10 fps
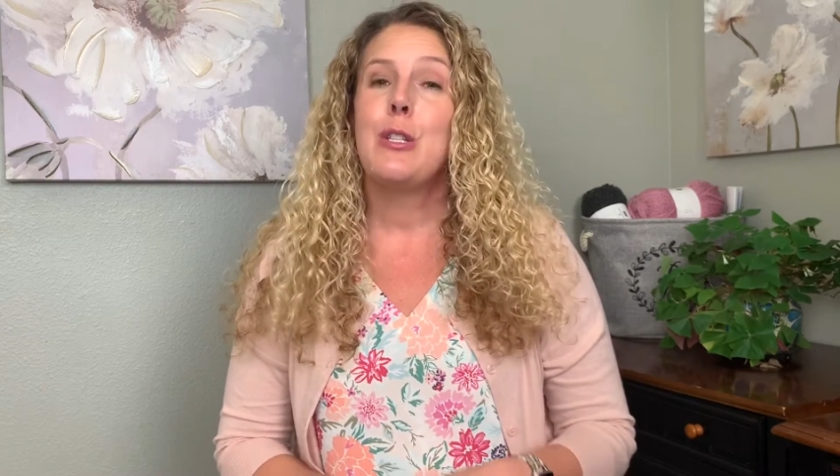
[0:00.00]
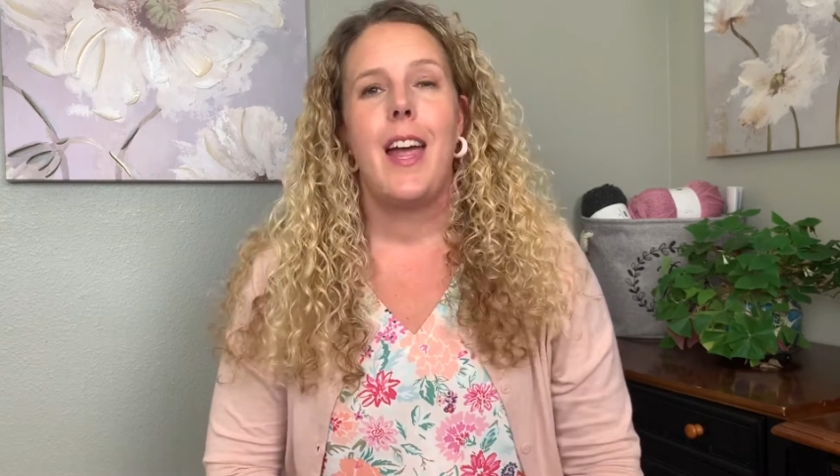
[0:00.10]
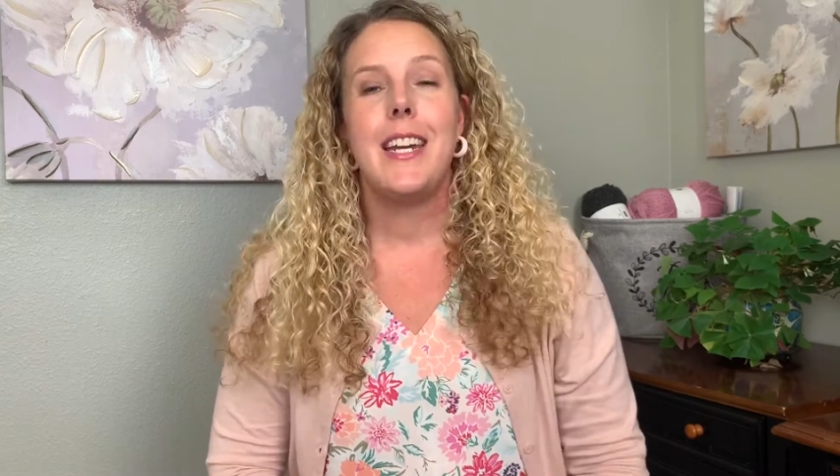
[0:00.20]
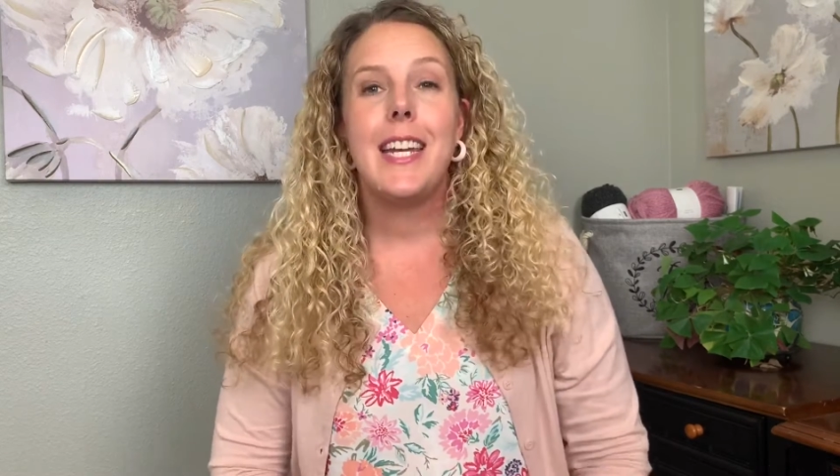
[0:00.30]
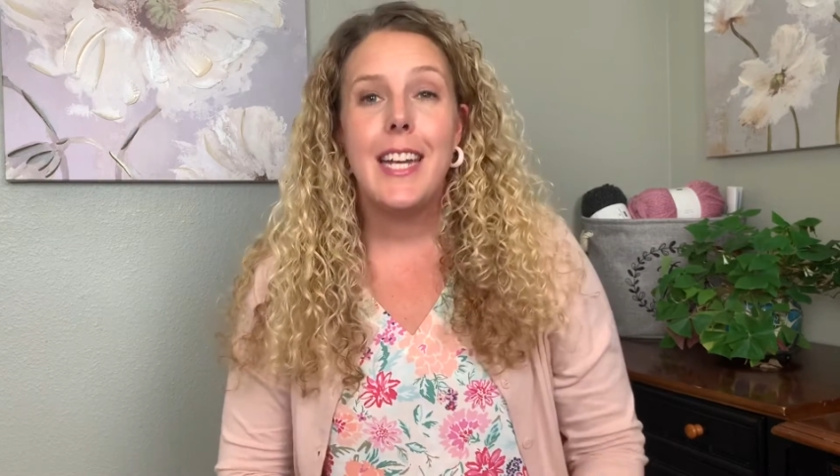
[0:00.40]

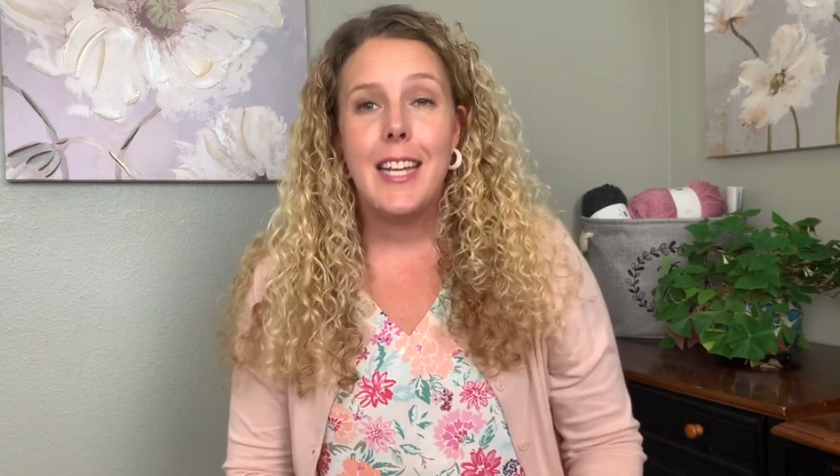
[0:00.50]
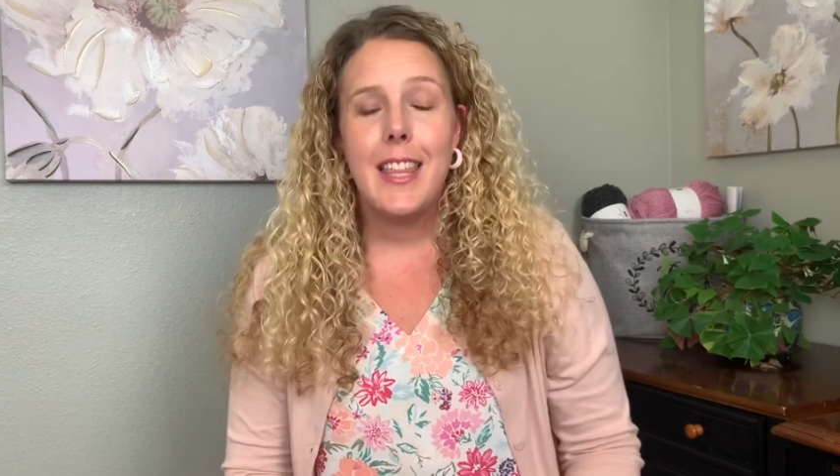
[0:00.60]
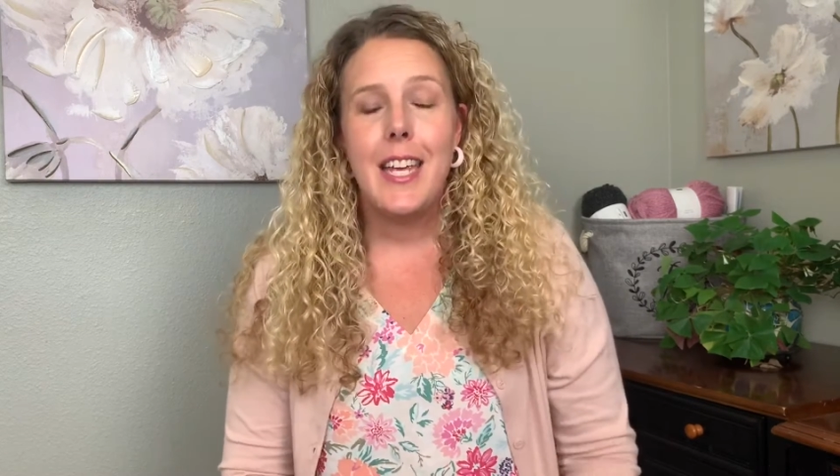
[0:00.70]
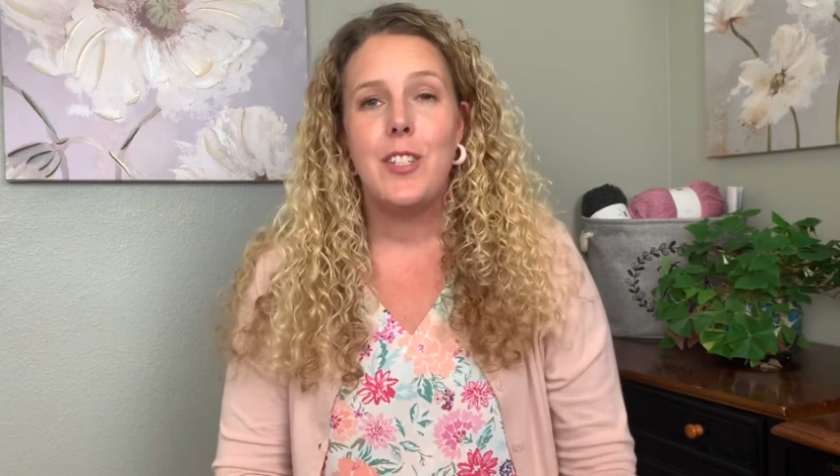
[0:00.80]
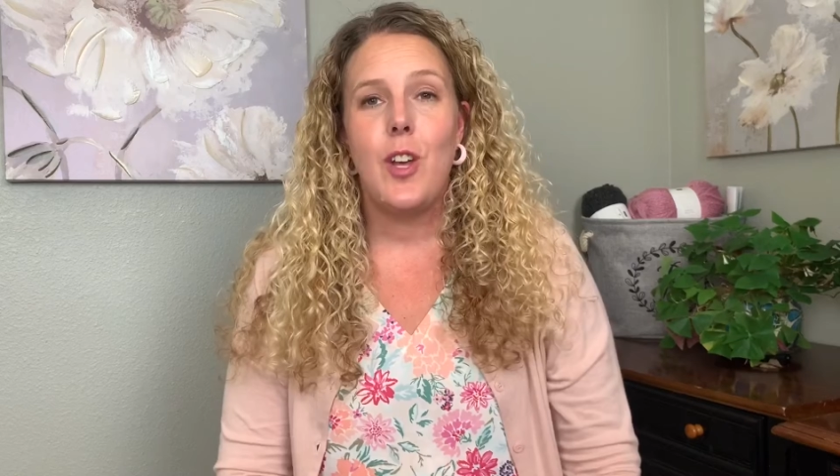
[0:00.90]
And to kick
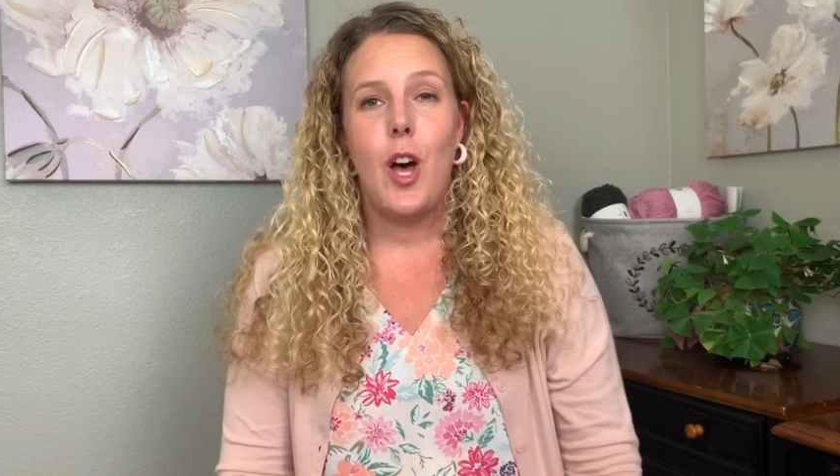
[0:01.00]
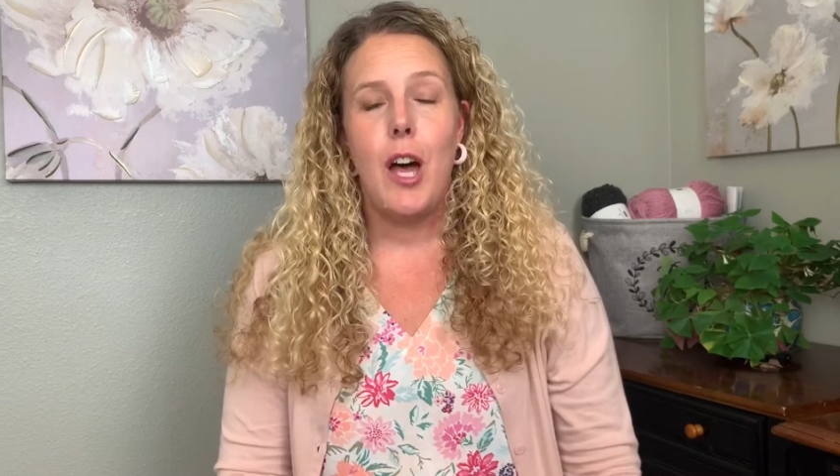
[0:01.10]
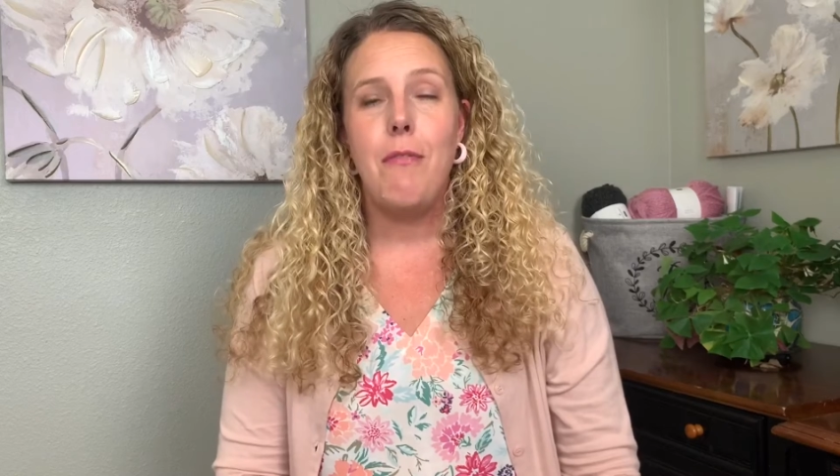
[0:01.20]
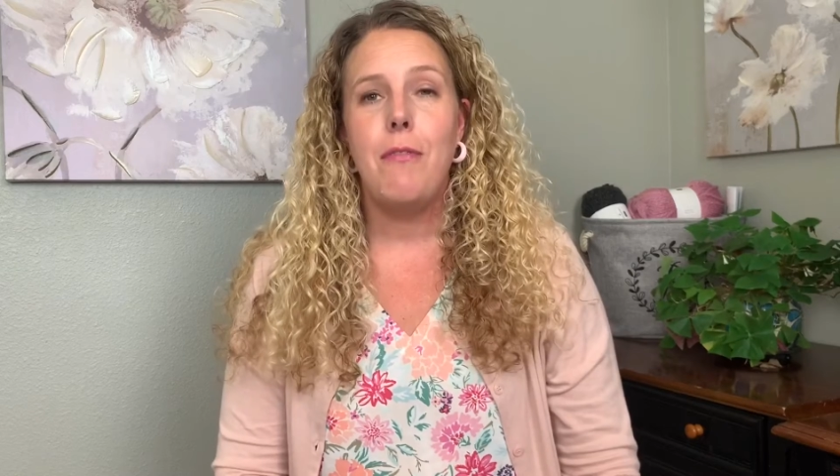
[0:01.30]
things off,